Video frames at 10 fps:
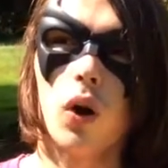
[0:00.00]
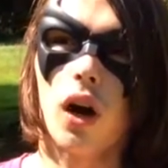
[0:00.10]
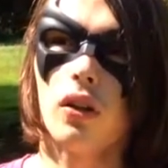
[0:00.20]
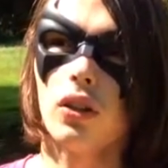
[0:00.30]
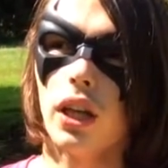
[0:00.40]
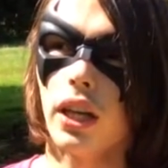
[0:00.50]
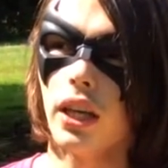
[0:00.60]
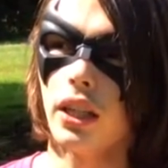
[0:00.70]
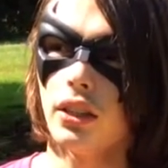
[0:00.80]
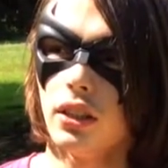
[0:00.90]
well
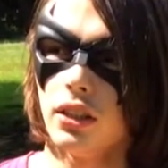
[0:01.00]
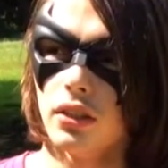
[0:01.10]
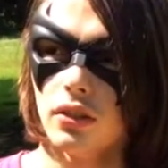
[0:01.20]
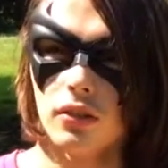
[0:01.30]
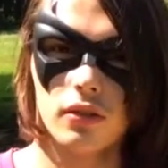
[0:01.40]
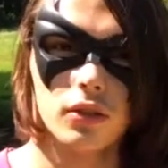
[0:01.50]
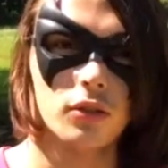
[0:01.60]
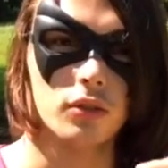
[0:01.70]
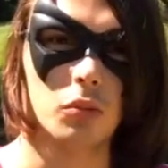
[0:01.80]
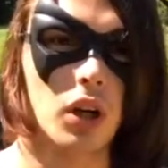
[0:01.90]
in
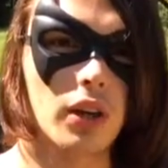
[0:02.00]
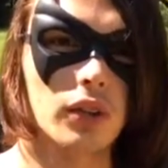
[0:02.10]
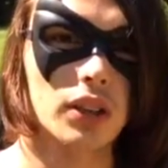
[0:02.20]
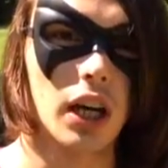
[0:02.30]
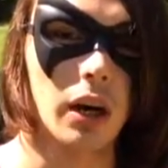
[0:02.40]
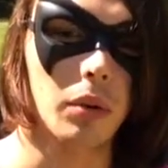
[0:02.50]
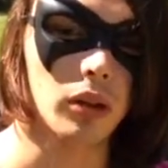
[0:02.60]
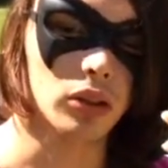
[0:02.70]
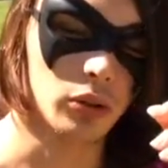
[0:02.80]
whatever time I